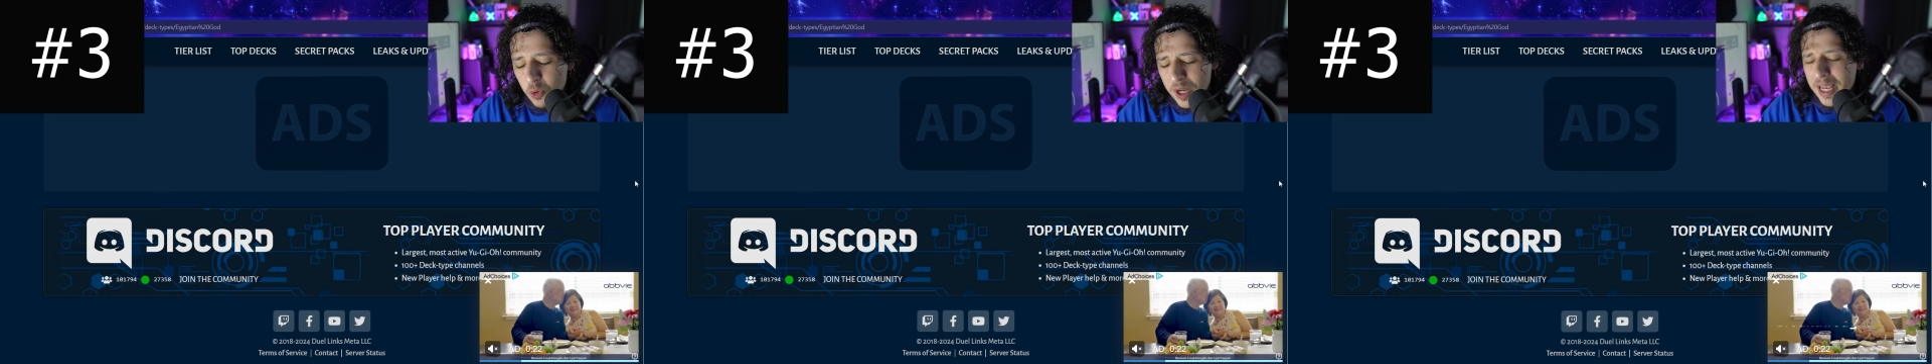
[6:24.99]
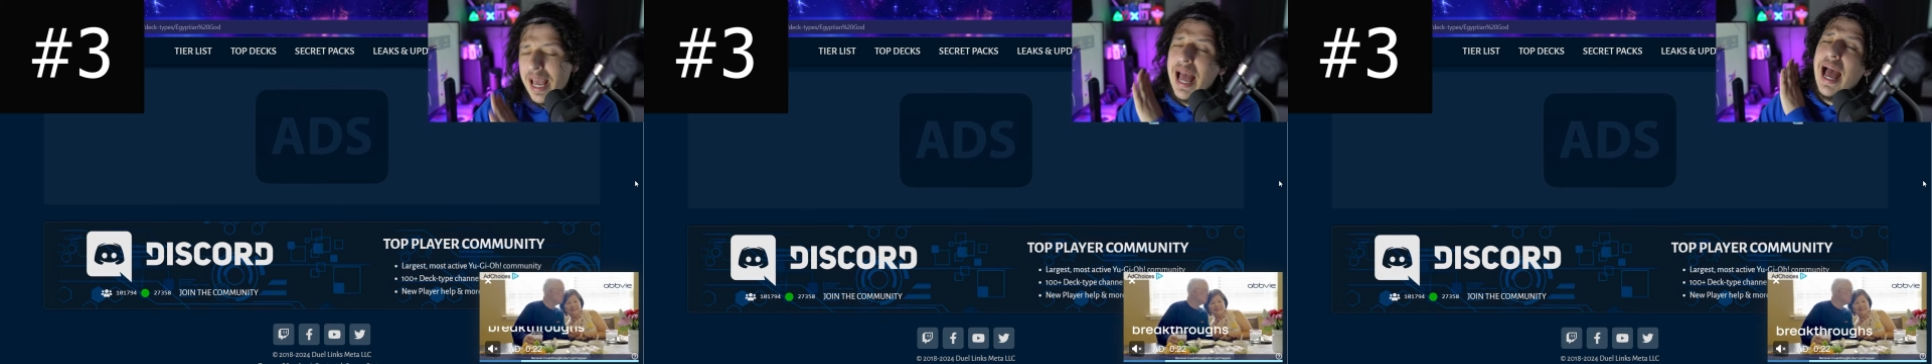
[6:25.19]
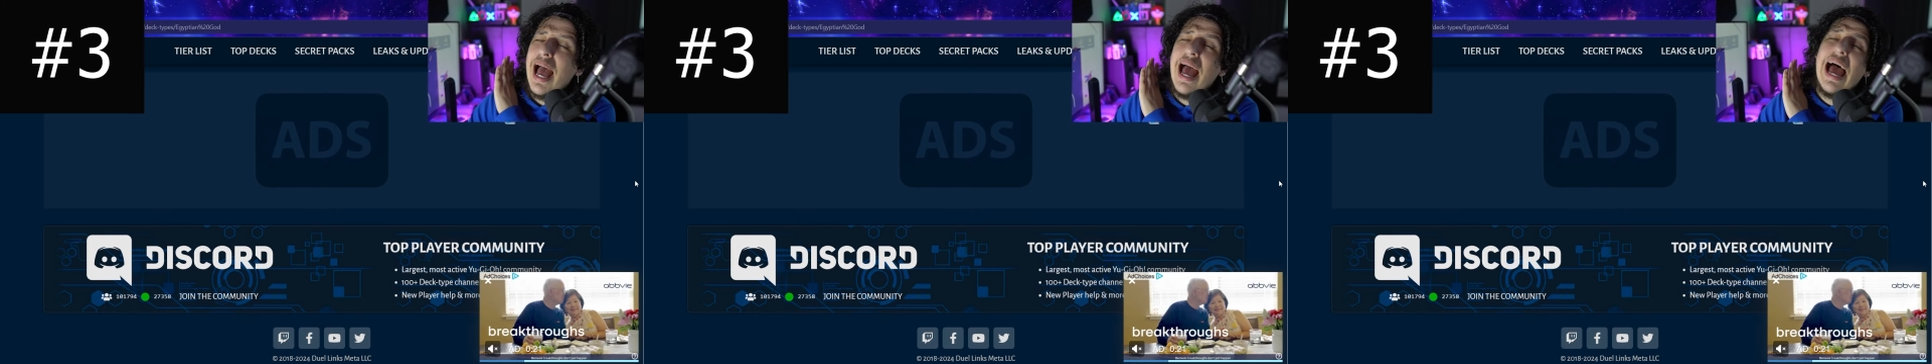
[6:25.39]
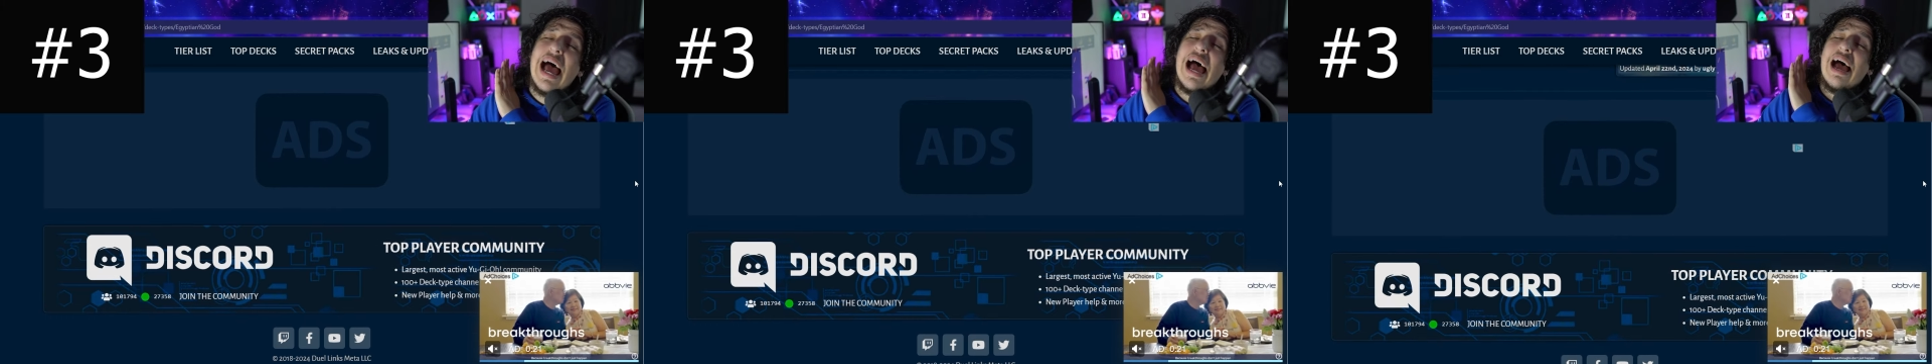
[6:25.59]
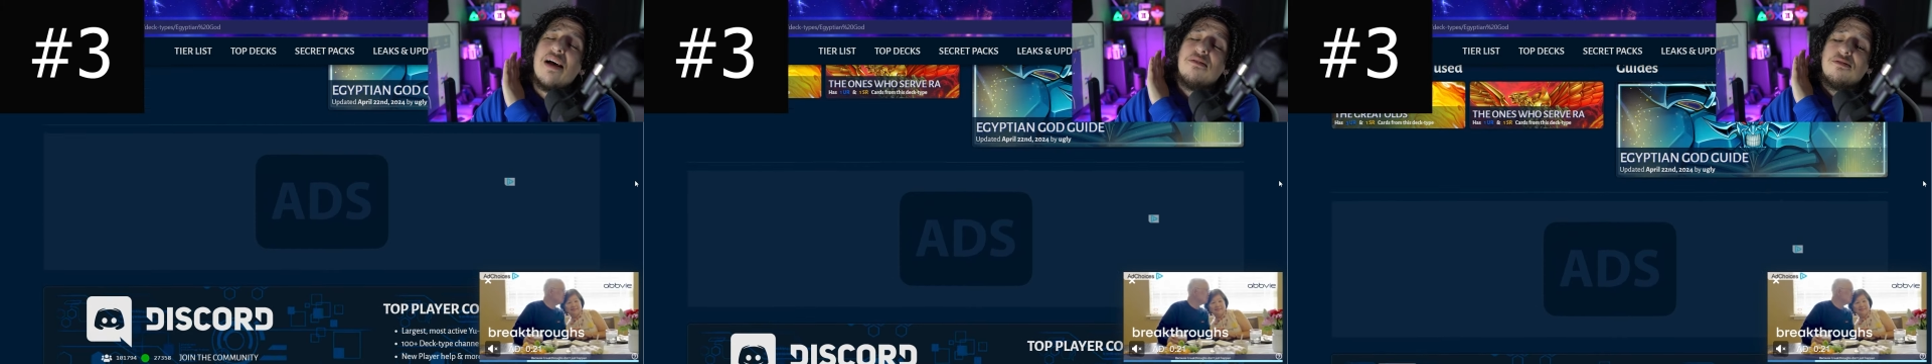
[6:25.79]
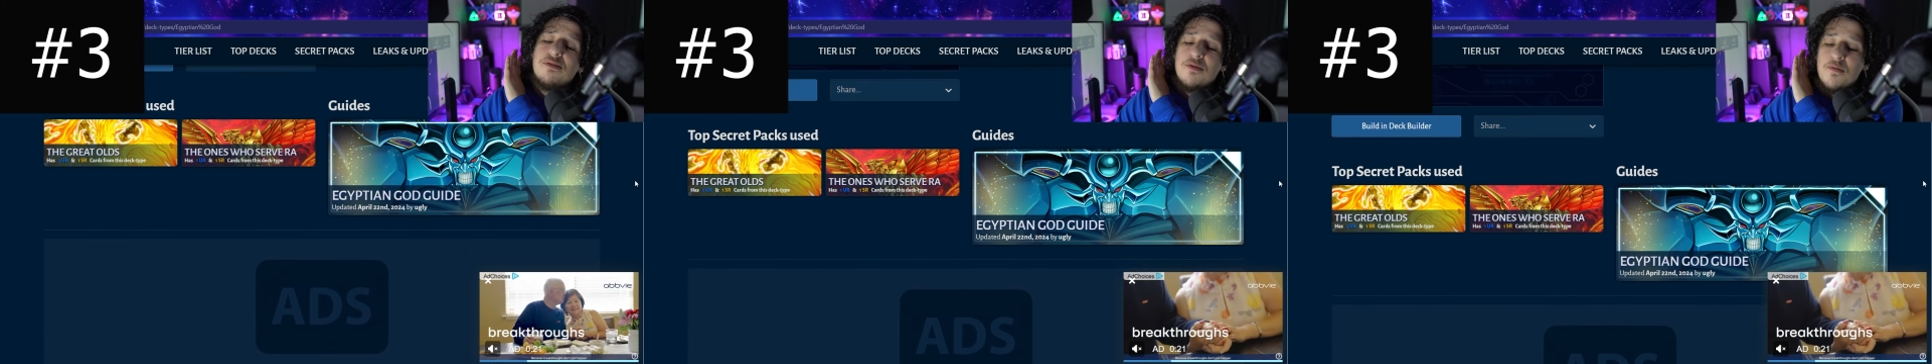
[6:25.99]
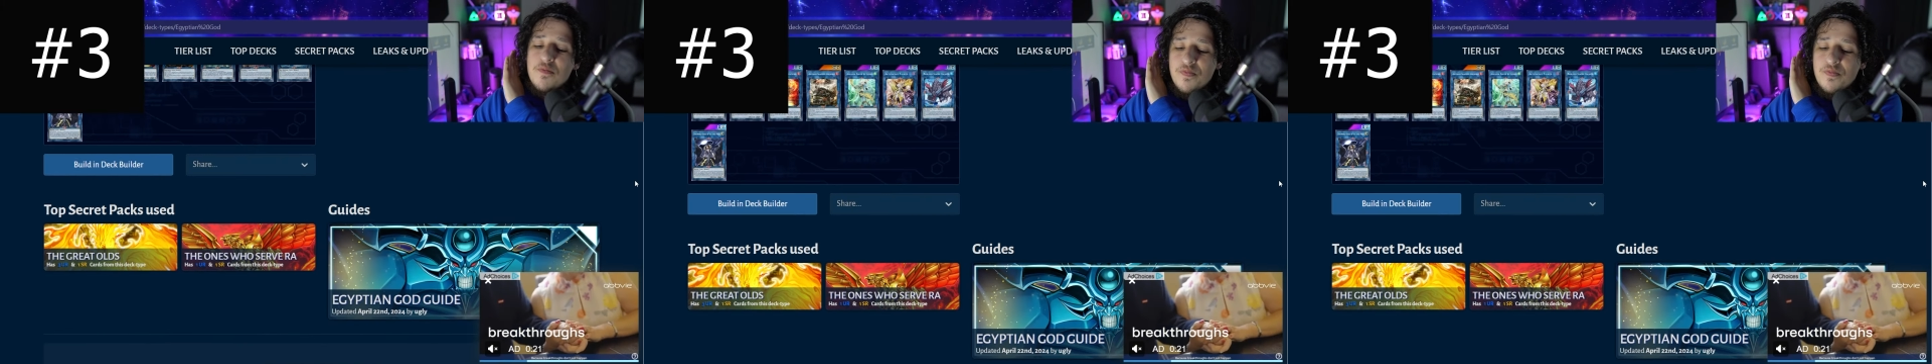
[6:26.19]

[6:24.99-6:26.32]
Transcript: we have